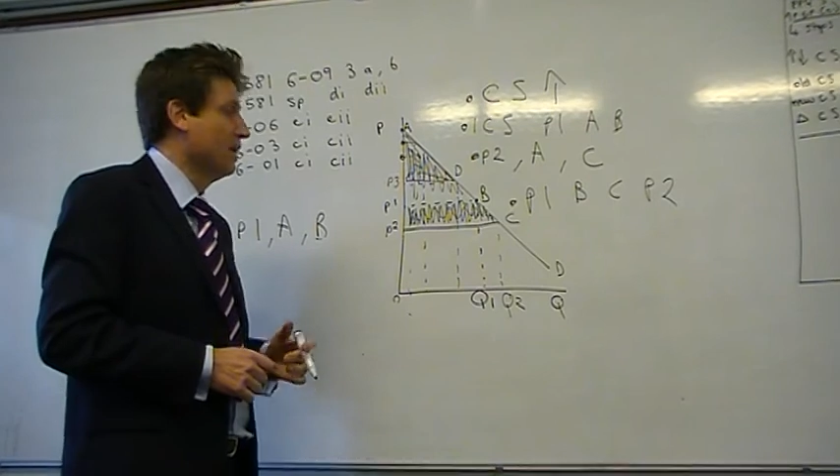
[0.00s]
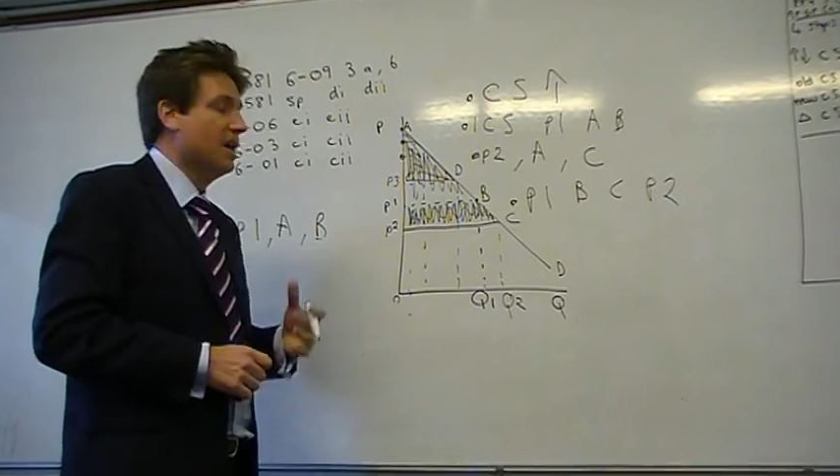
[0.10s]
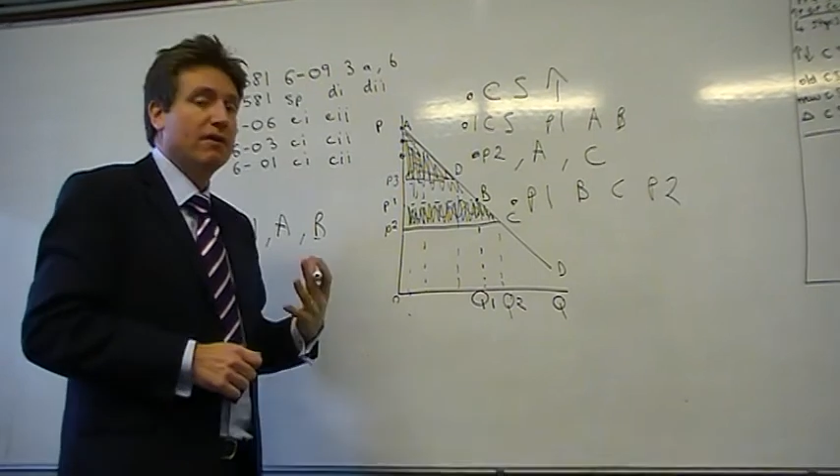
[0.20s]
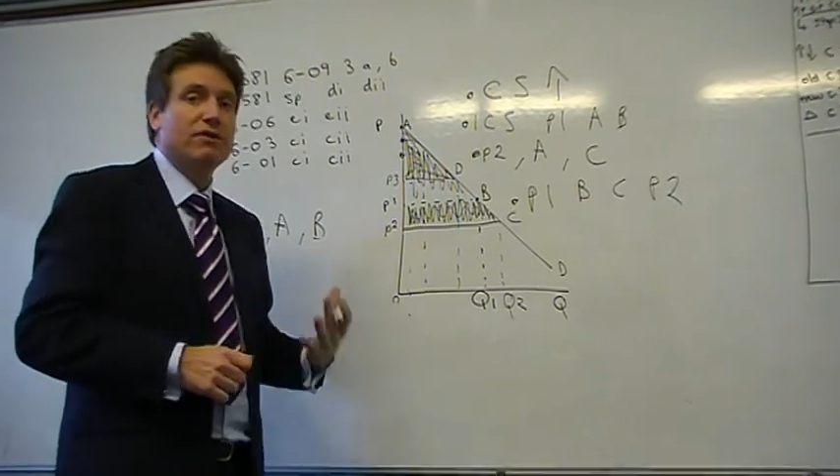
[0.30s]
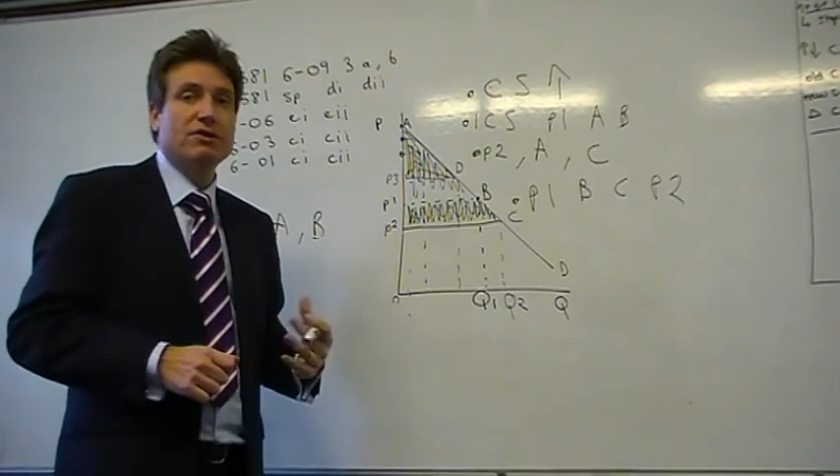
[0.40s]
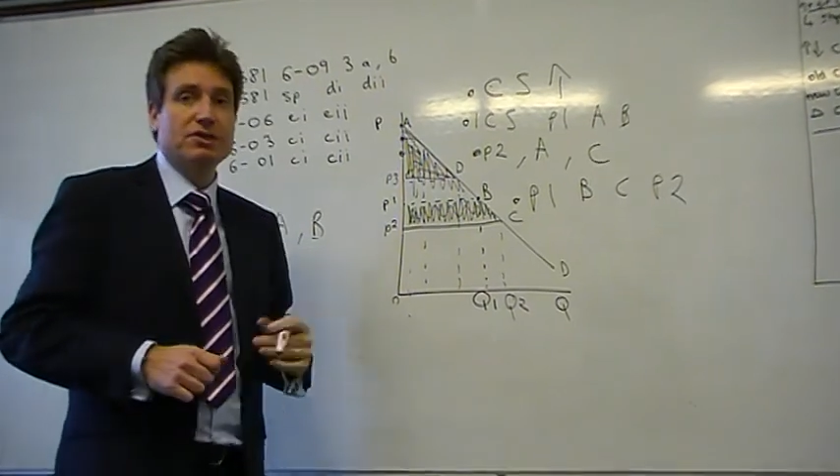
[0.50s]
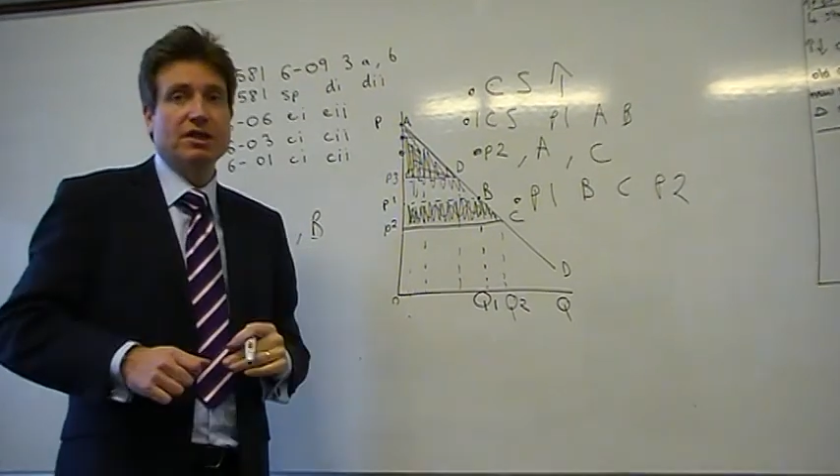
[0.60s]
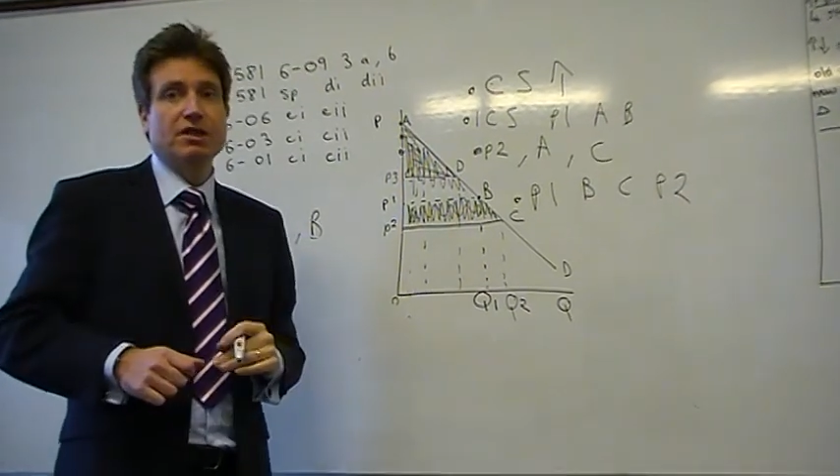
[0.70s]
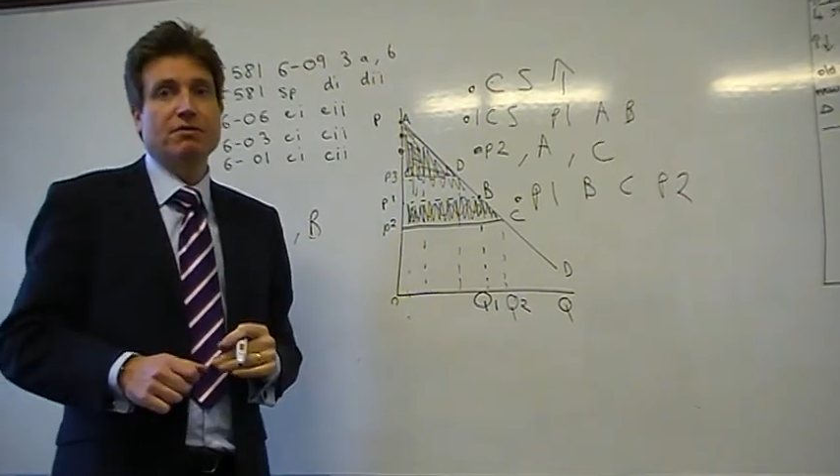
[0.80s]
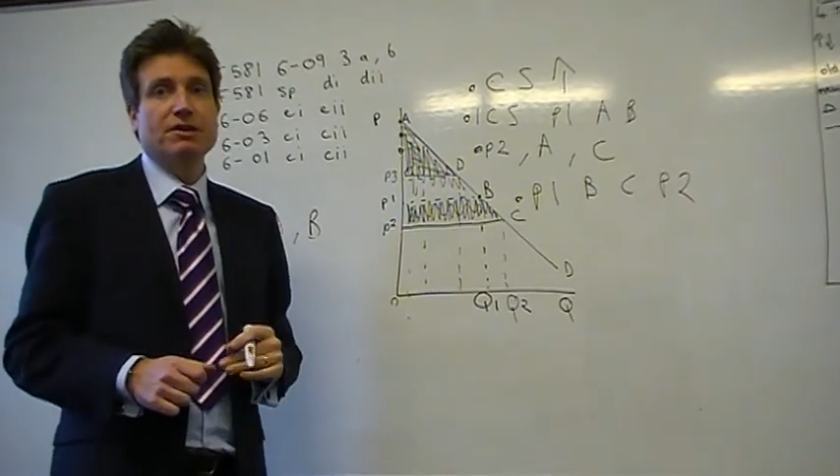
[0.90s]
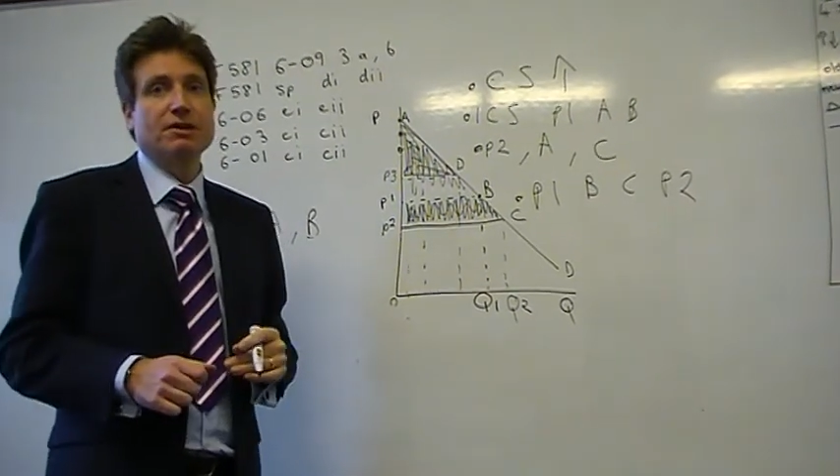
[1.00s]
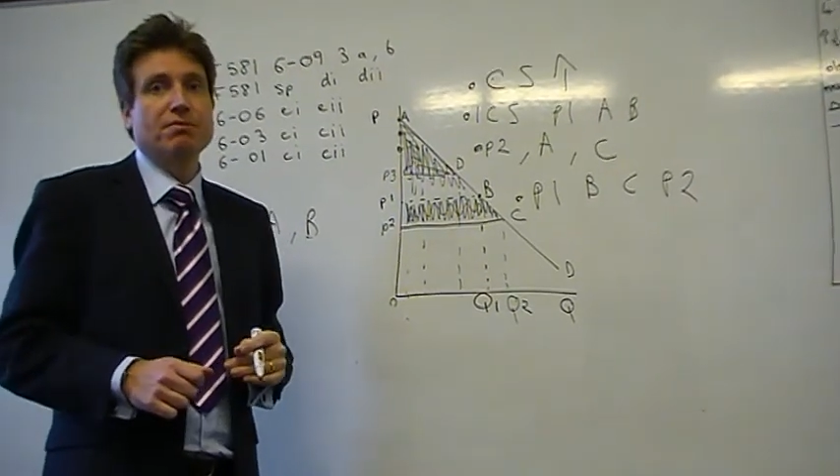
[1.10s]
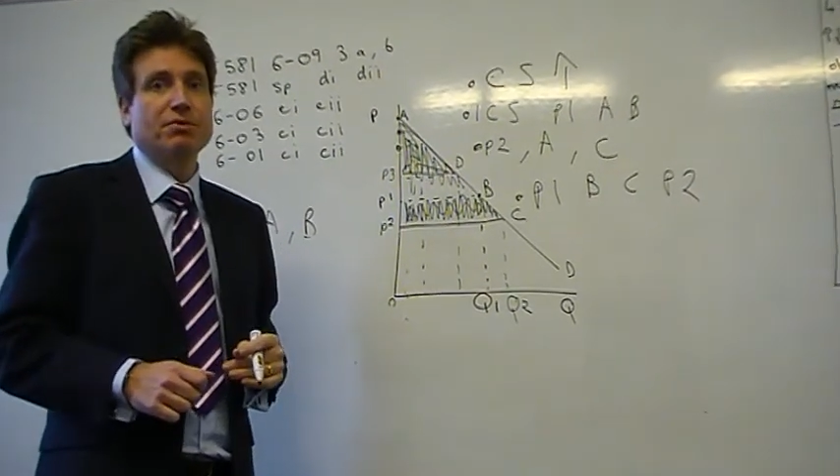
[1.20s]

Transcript: if there's a decrease in